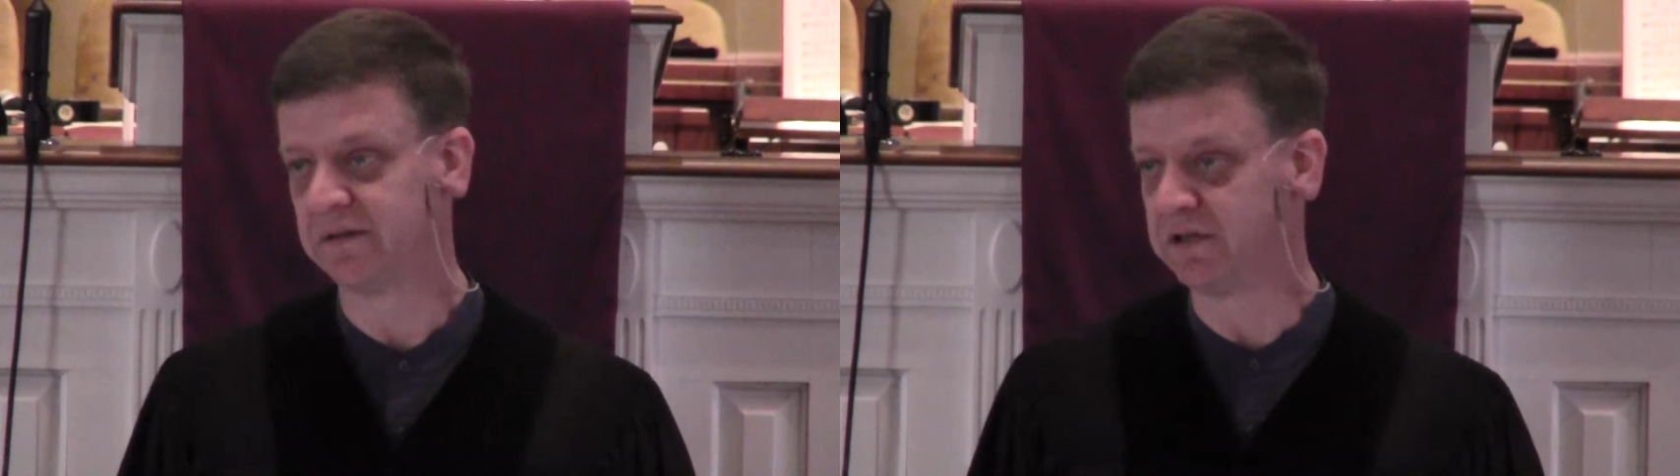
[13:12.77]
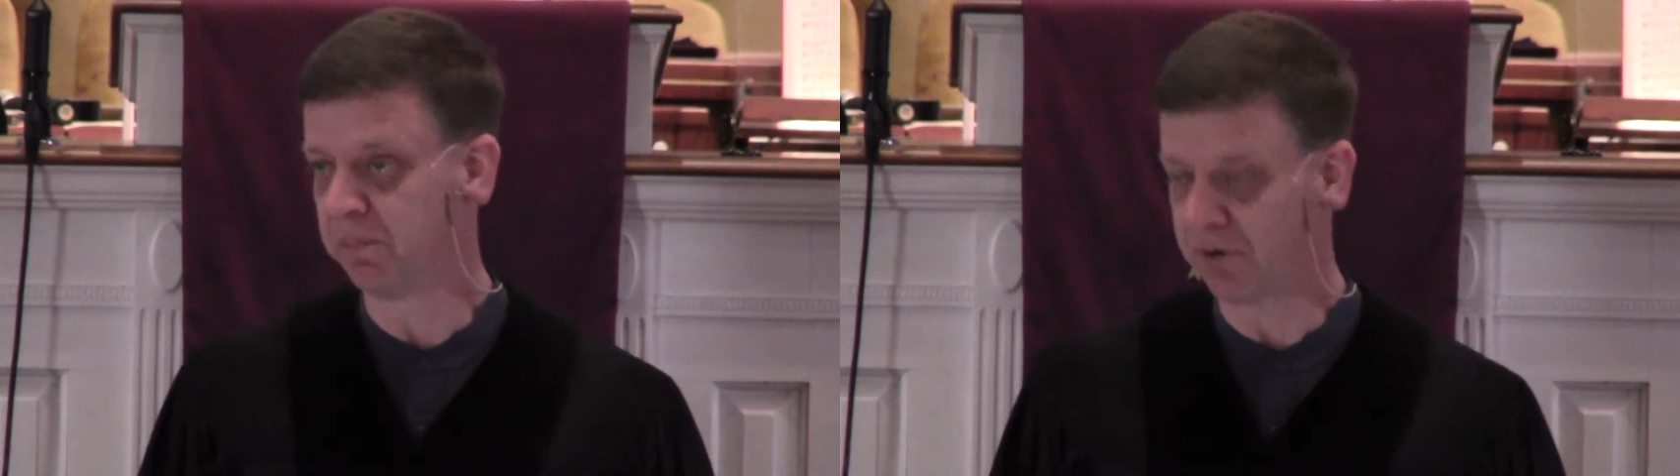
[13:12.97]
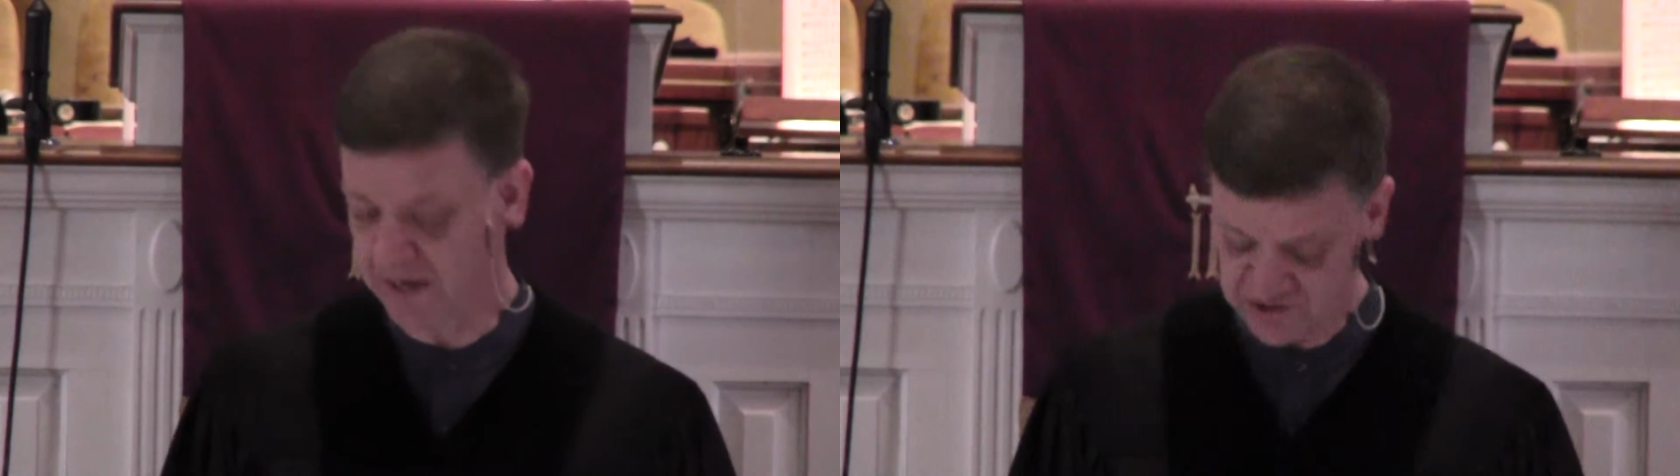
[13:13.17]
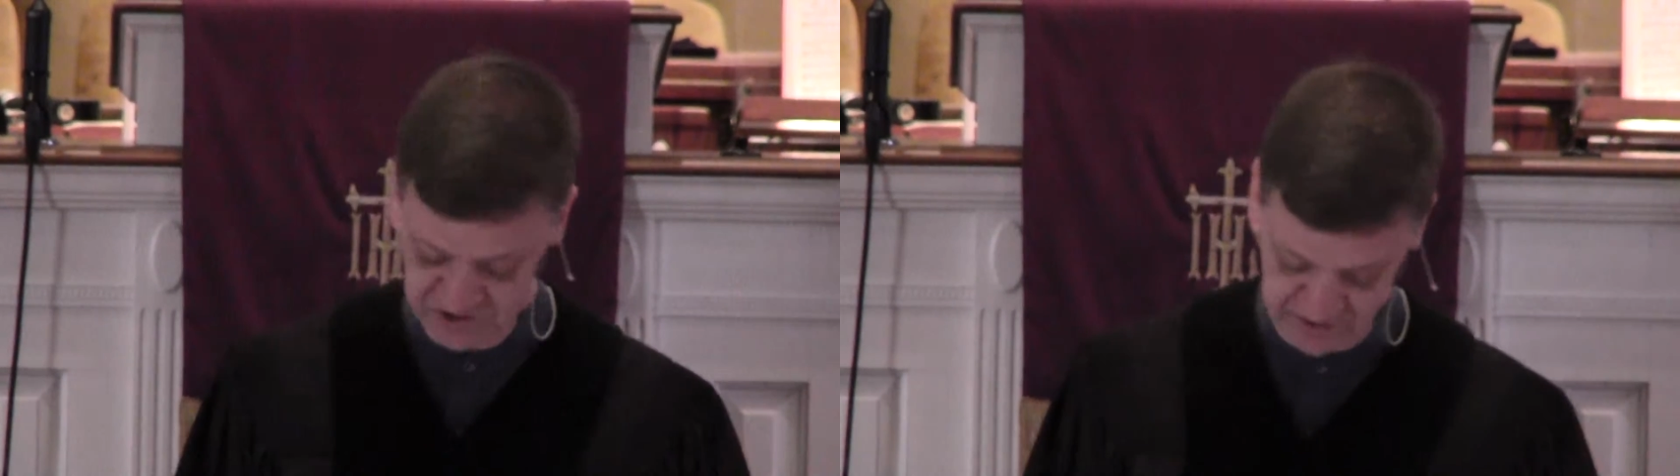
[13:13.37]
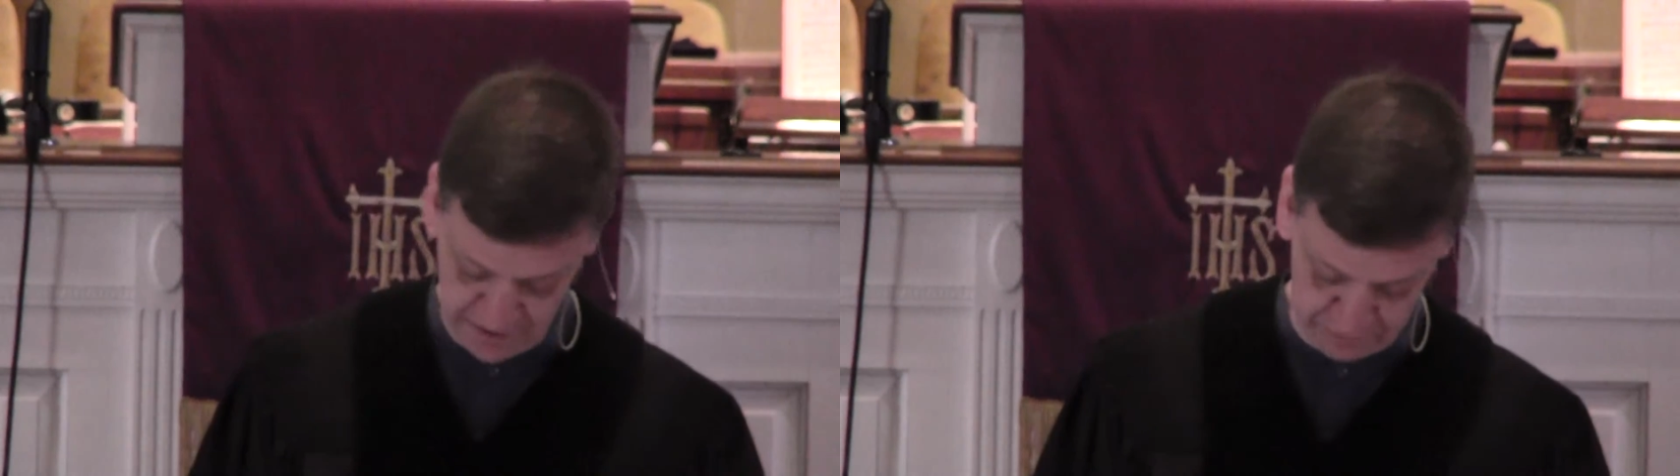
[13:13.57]
the
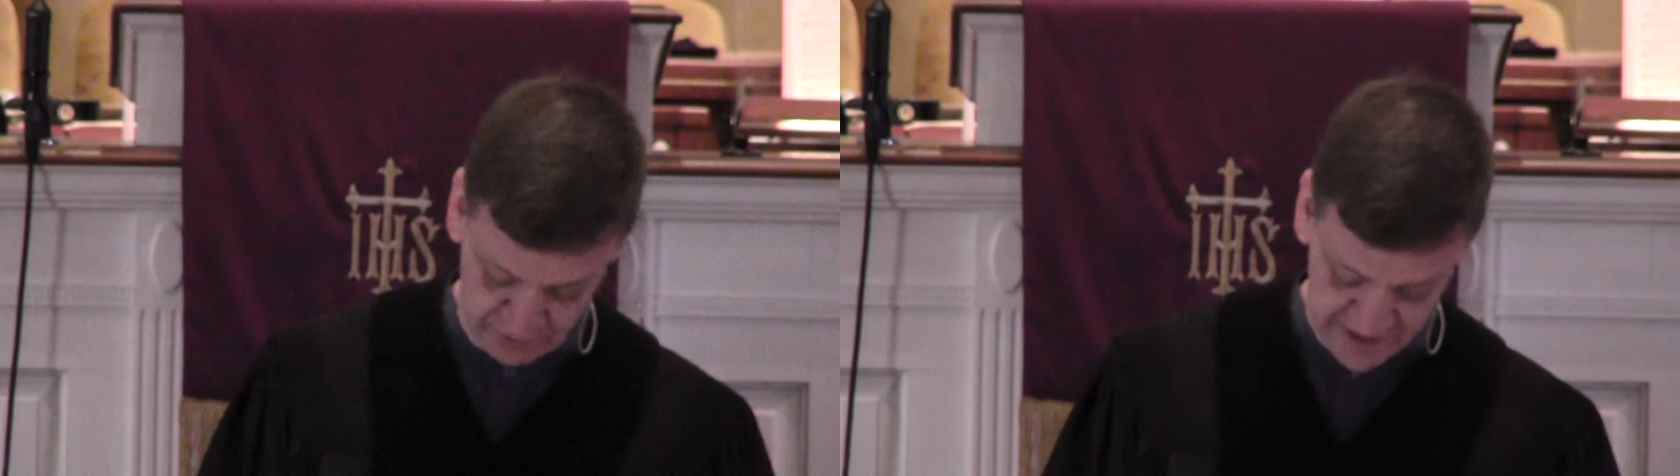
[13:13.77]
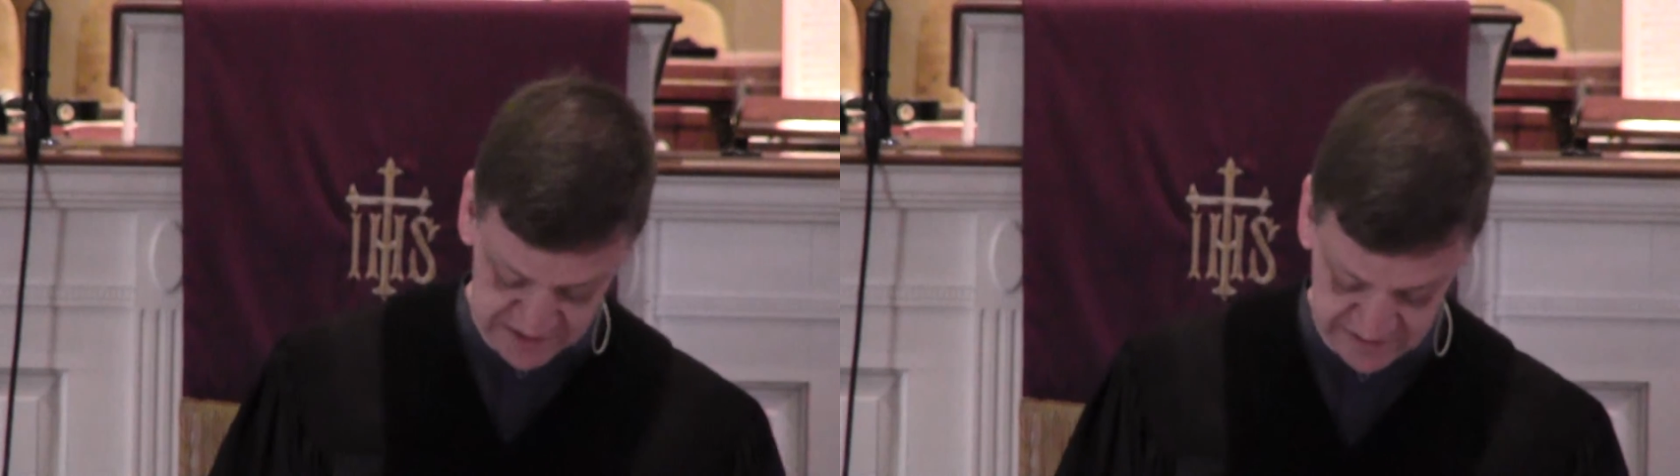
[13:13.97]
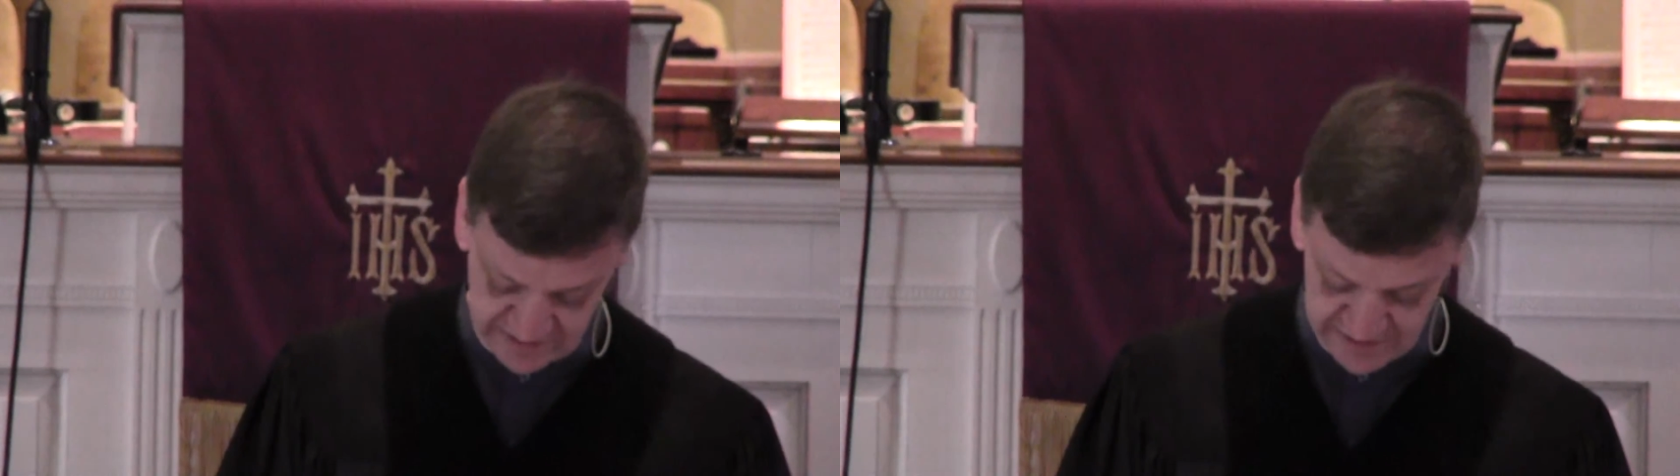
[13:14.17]
depressed, the oppressed,